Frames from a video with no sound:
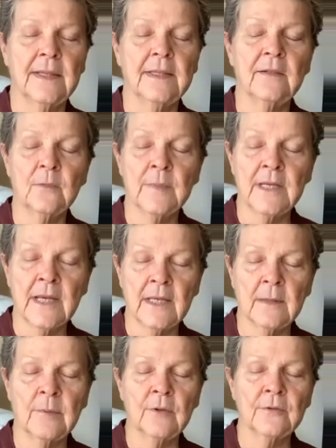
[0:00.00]
and to be
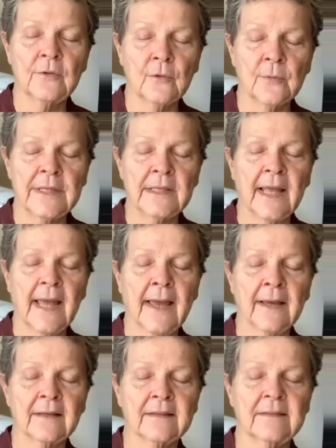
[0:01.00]
able to
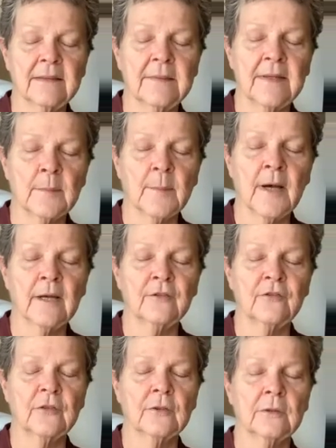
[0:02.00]
relax in that
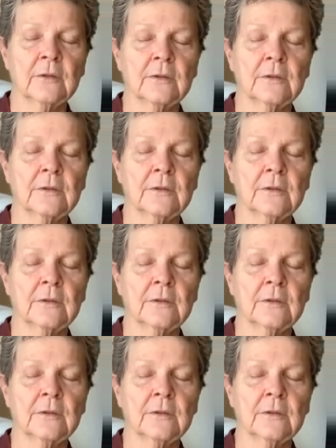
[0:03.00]
posture.